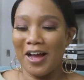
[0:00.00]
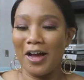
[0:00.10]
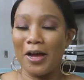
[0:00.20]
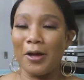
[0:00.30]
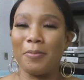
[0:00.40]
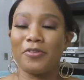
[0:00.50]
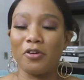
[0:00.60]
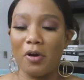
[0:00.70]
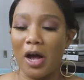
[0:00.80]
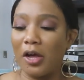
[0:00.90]
Um,
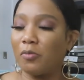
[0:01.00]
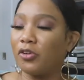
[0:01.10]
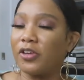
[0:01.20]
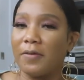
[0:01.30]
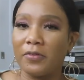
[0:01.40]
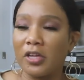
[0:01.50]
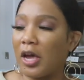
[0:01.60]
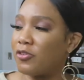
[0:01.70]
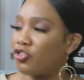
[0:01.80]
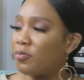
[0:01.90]
so I will definitely,
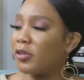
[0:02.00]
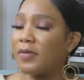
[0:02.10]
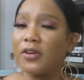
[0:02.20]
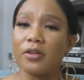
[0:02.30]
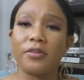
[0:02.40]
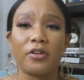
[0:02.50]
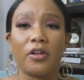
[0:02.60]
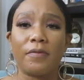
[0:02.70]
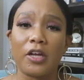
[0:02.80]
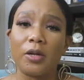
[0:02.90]
I do believe it is
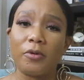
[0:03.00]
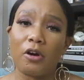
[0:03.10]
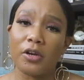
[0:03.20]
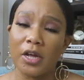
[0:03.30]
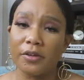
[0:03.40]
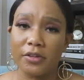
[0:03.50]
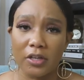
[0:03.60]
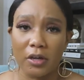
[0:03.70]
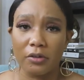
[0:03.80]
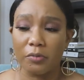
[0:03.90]
still available on Nasty
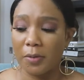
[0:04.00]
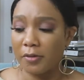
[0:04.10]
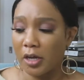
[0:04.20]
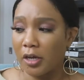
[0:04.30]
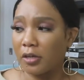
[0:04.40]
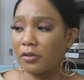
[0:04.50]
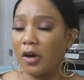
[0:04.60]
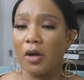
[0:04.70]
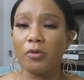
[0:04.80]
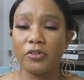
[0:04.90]
Gal's website. So
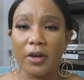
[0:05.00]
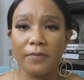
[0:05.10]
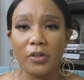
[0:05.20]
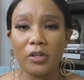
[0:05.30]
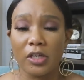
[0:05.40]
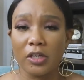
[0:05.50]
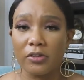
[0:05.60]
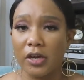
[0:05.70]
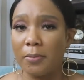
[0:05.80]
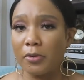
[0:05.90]
I will definitely link
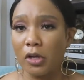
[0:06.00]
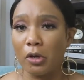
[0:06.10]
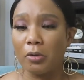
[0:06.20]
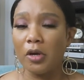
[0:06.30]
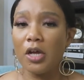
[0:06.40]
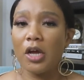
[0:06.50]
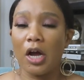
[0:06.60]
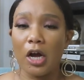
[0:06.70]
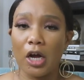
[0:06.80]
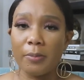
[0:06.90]
it down below
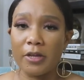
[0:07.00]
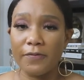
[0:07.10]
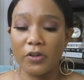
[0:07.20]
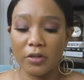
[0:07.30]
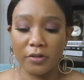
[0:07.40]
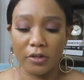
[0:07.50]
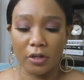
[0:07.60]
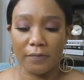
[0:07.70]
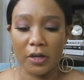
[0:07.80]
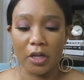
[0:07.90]
um, if it is
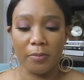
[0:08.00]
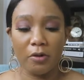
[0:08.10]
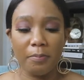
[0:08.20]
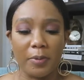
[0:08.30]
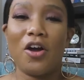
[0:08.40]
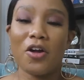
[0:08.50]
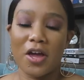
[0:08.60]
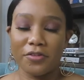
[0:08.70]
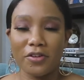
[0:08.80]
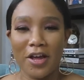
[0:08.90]
still available.
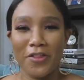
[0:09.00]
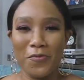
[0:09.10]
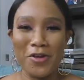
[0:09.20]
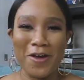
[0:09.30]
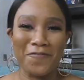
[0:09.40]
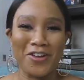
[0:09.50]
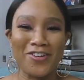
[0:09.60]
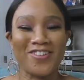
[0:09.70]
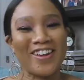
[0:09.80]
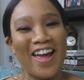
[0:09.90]
Okay, so now that we have
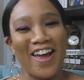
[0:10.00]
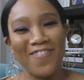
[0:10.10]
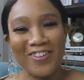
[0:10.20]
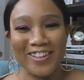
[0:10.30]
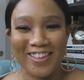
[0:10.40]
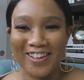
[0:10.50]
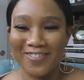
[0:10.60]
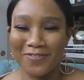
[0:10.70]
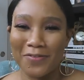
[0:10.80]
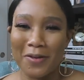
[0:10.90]
finished
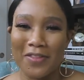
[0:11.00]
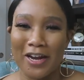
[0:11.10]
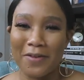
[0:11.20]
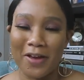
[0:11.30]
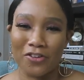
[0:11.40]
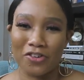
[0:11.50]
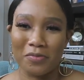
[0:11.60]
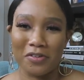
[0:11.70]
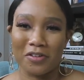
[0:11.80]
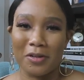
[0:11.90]
everything that I've actually
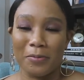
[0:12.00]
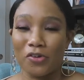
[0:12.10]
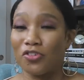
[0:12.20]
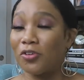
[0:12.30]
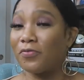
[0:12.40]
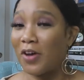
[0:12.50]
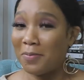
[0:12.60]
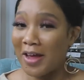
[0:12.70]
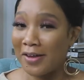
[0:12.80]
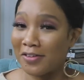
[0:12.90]
recently purchased
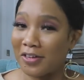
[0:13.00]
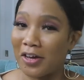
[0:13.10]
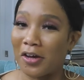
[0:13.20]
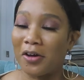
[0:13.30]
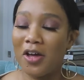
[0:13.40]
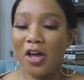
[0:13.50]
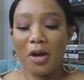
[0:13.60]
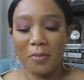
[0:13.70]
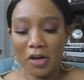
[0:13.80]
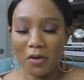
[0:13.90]
from Nasty Gal,
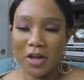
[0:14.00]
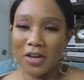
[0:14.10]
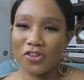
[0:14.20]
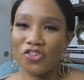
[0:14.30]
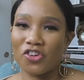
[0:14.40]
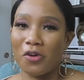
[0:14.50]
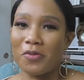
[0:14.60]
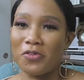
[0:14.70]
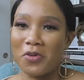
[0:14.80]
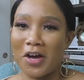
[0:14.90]
I'm gonna go ahead and share
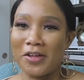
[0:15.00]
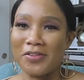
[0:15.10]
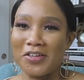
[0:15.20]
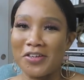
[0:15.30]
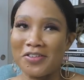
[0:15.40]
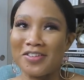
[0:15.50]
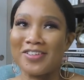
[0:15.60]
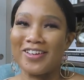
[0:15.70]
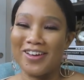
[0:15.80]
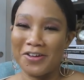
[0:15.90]
with you guys this
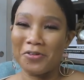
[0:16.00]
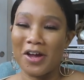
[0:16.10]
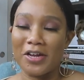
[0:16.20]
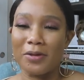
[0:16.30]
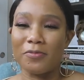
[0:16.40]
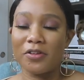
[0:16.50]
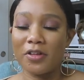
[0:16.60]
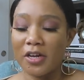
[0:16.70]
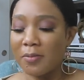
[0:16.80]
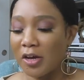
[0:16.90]
other item. This
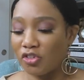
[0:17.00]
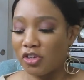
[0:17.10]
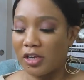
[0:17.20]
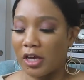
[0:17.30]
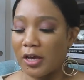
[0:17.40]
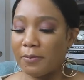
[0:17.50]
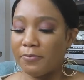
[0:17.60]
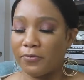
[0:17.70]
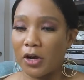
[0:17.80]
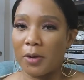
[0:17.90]
item actually
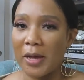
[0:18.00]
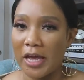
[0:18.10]
came from